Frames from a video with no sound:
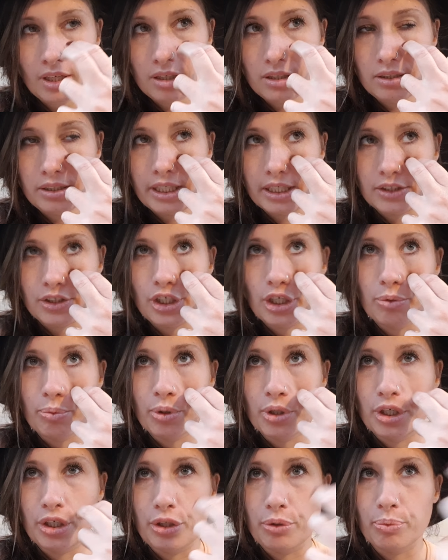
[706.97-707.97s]
Yeah, so you
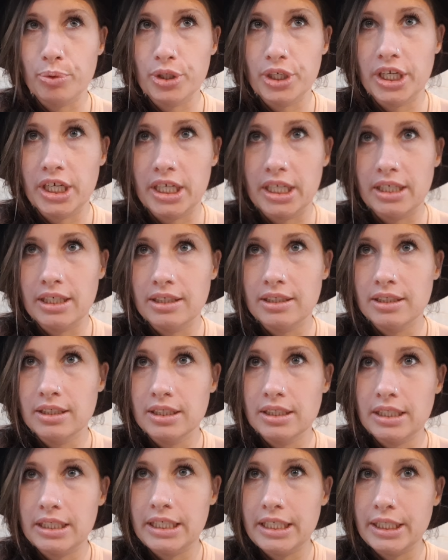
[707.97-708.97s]
want to
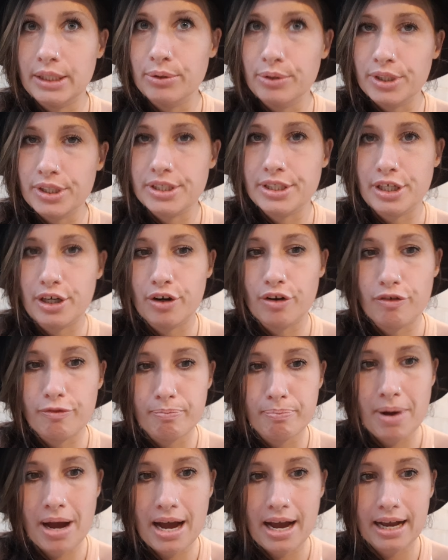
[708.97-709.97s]
heal yourself
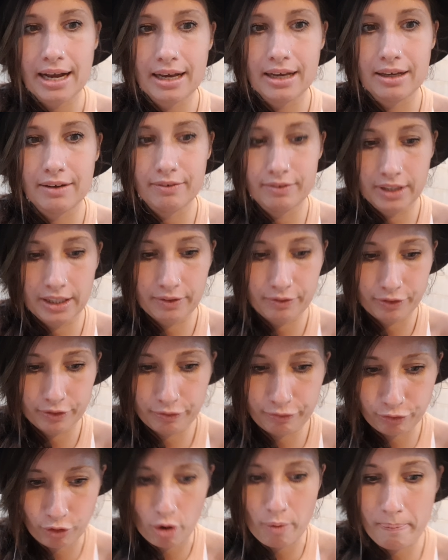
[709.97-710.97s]
back, like
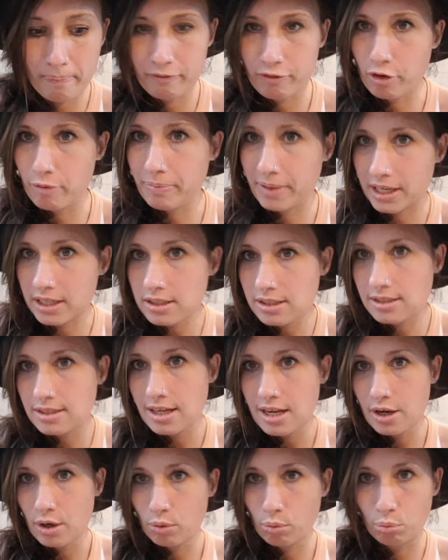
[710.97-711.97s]
from this
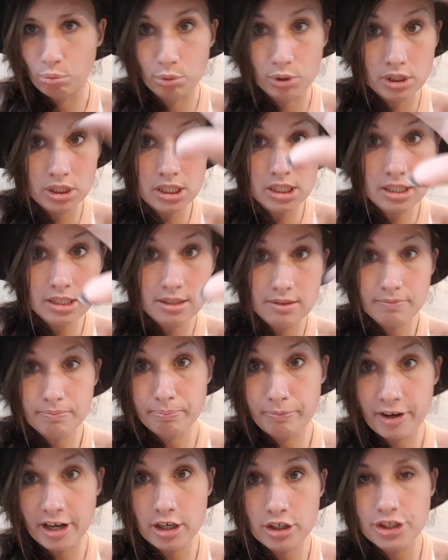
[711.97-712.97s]
wounded
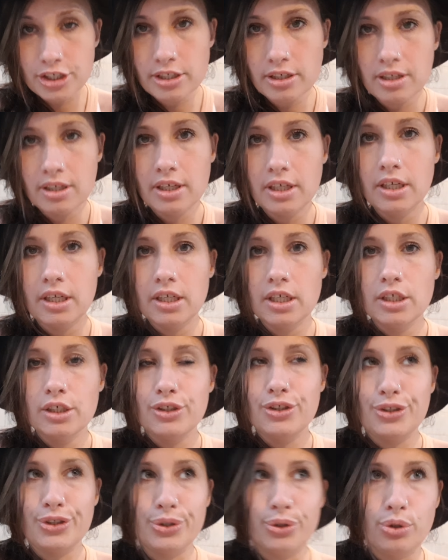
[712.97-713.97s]
version
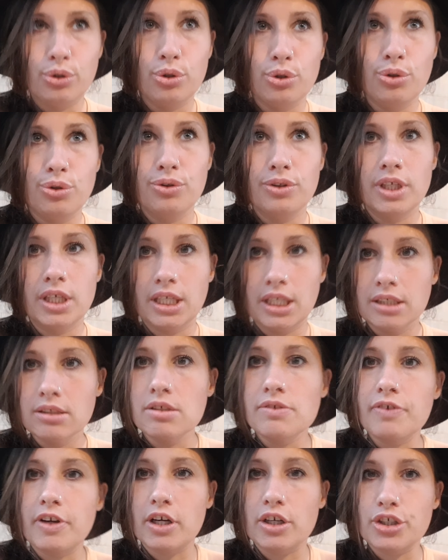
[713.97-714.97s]
to the healed
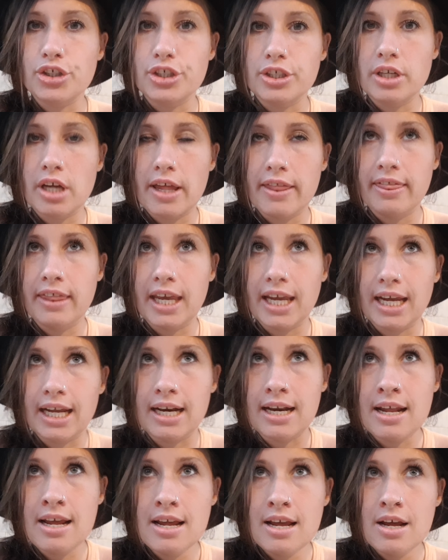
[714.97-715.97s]
version, and
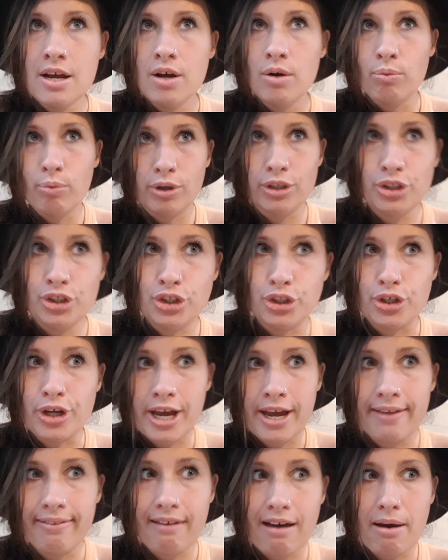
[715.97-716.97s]
then once you
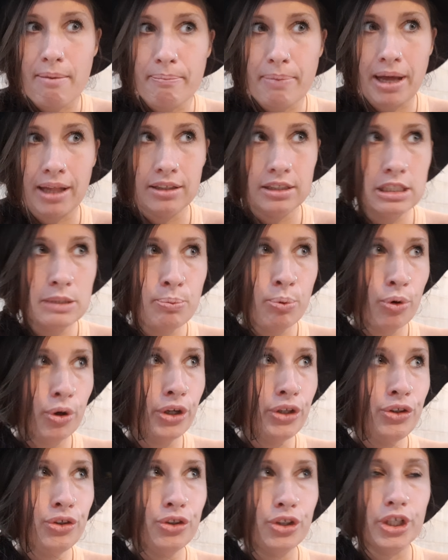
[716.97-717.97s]
hit that balance
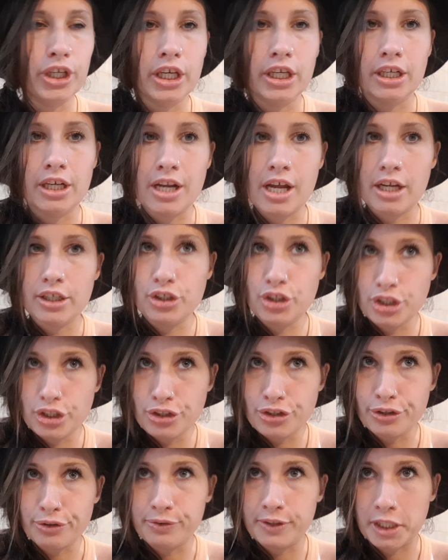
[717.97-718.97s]
point, you can attune
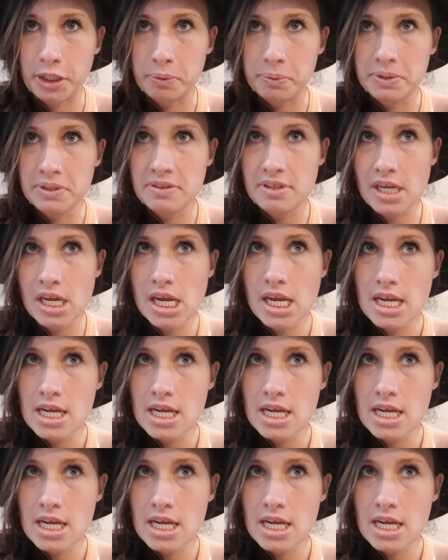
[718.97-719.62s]
your frequency